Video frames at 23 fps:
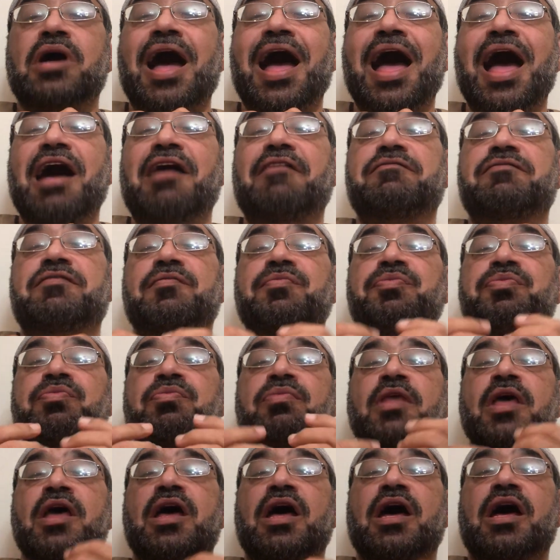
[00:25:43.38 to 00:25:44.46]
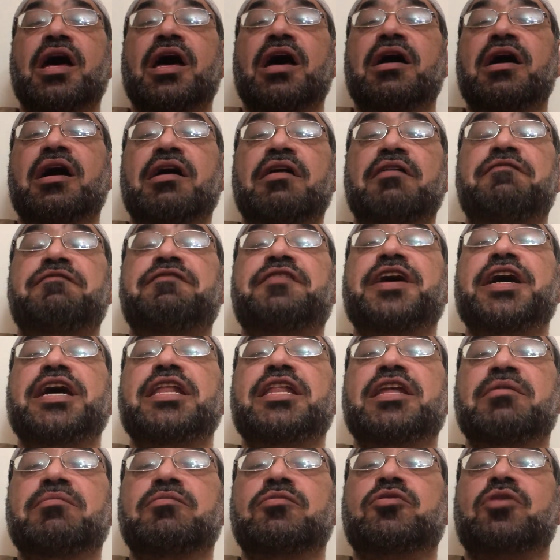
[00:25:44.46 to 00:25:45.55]
have
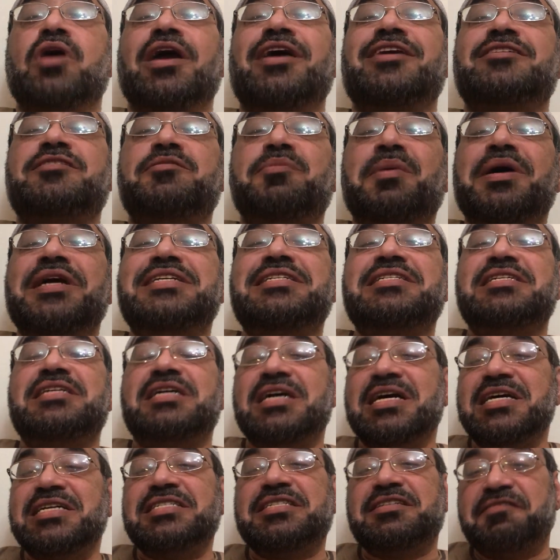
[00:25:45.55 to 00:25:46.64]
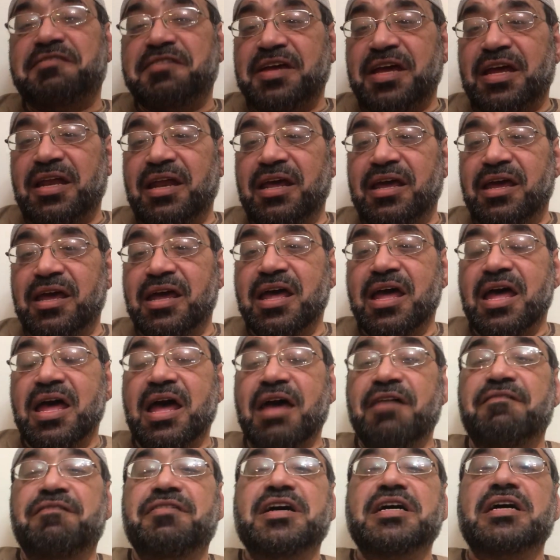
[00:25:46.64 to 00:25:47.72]
freedom to express his feeling,
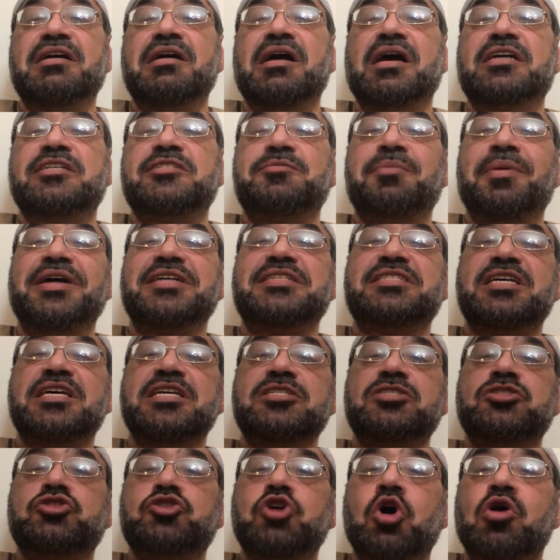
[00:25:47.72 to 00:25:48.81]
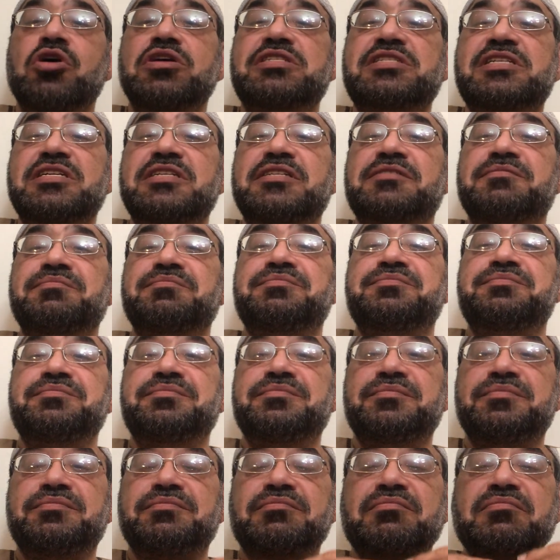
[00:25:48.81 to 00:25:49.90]
express his choices.
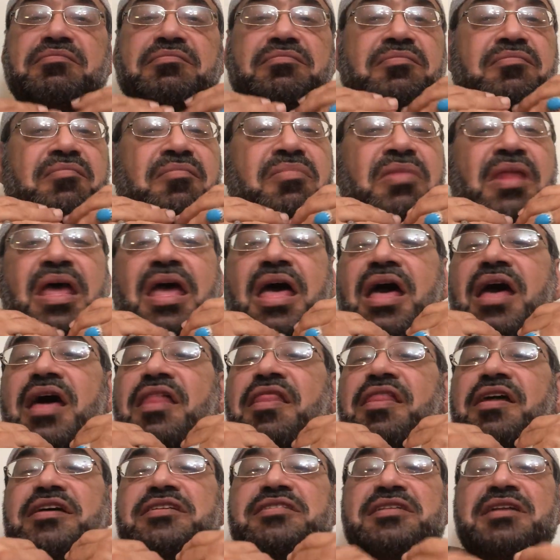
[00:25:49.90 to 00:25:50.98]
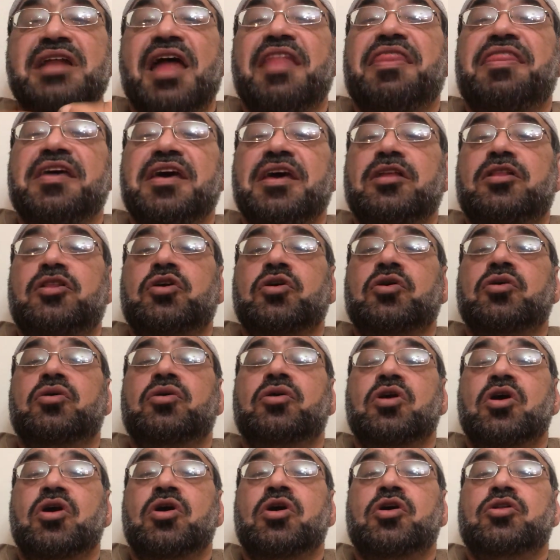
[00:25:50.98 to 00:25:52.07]
There's nothing to
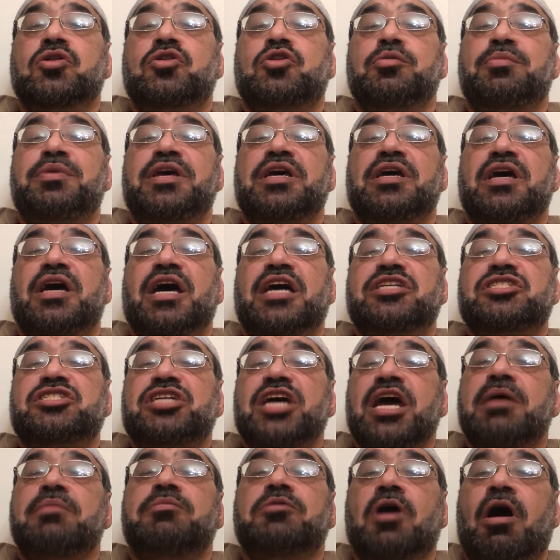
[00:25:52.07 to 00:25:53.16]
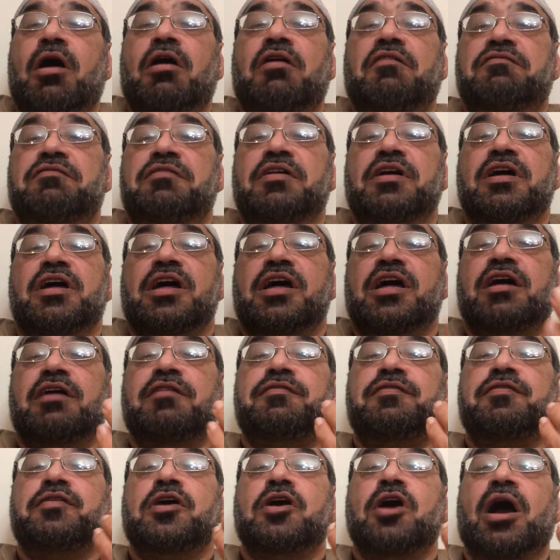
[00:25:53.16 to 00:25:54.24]
be ashamed of.
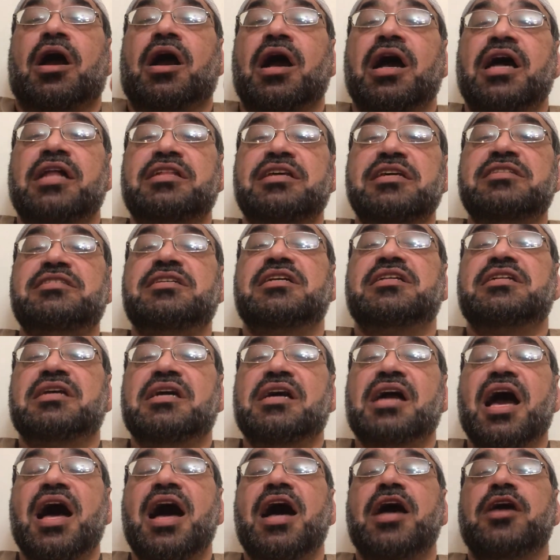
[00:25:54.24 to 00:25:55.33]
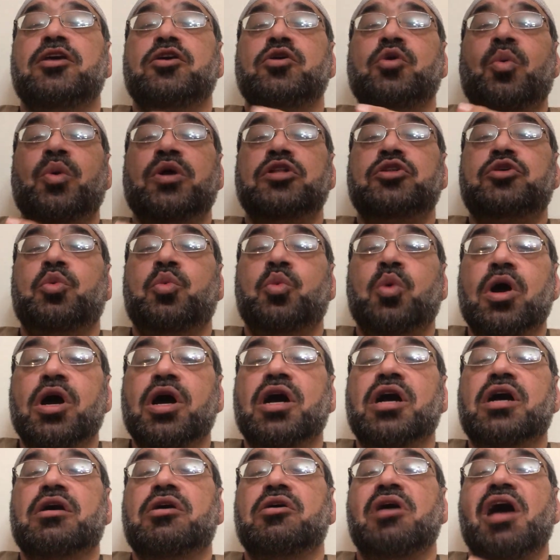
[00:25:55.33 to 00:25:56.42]
If you are a decent guy, you want to
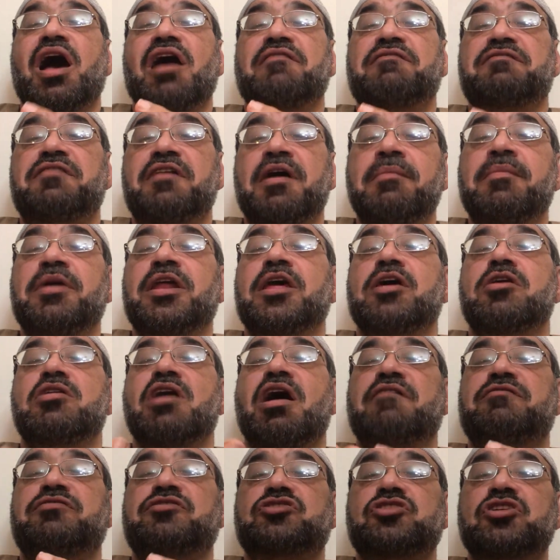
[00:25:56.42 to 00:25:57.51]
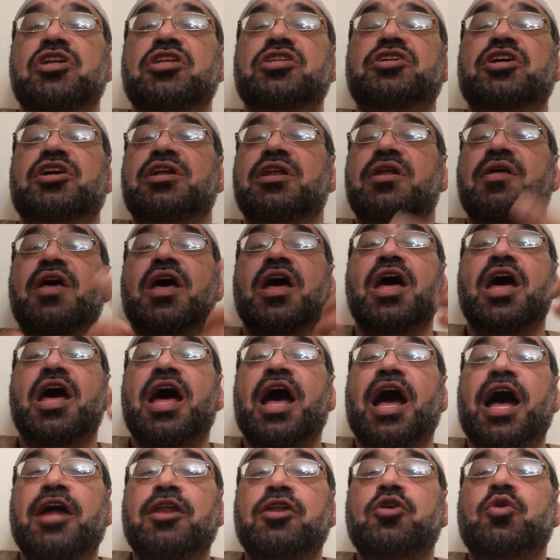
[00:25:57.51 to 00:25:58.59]
work, you have family, you have children,
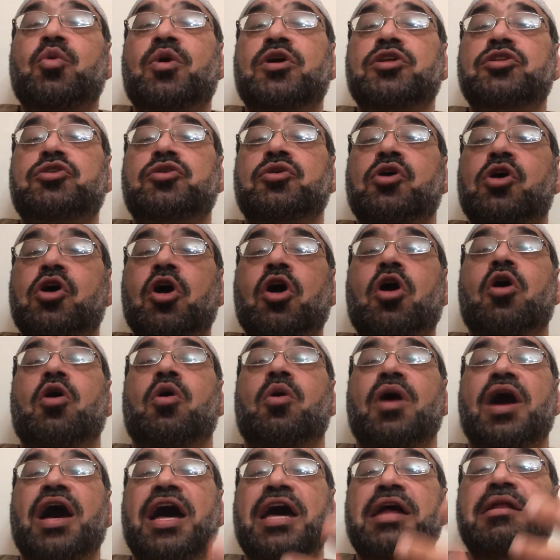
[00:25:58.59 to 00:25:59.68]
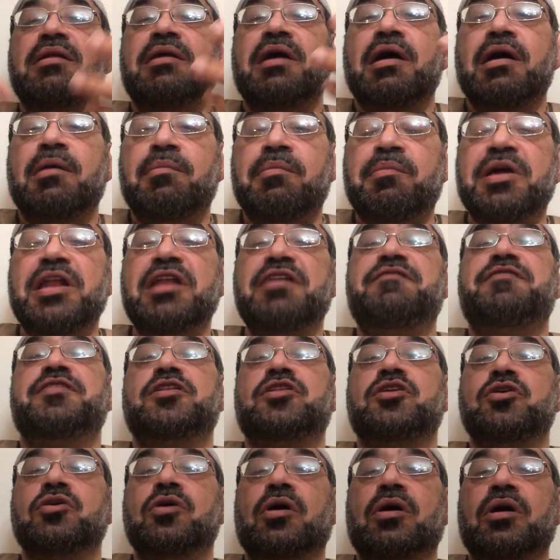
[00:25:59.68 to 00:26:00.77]
and you want to grow and
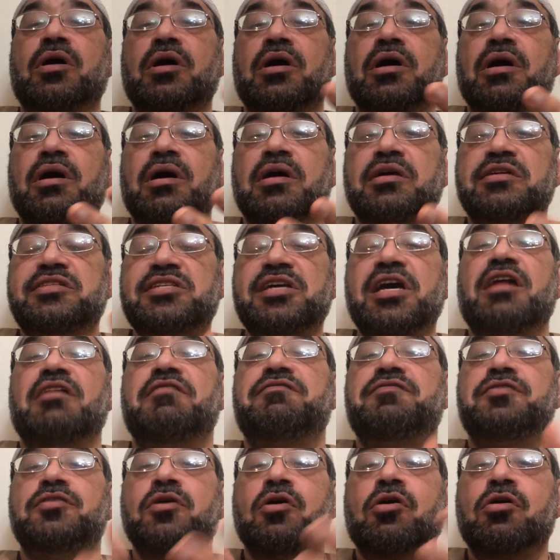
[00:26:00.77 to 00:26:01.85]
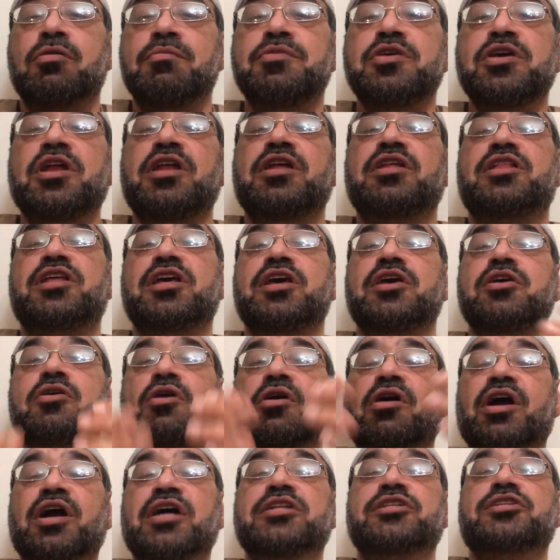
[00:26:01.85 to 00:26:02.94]
benefit yourself, your community, your
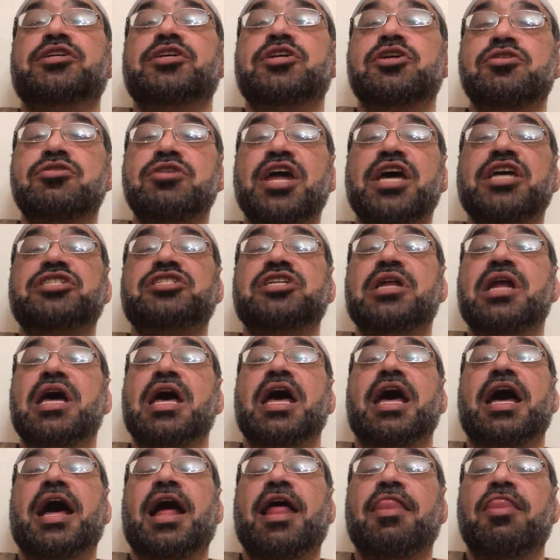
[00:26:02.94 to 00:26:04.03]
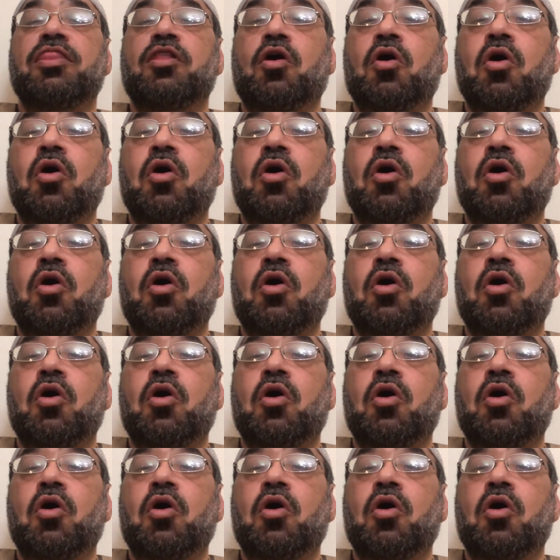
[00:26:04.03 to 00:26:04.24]
country, your nation, and the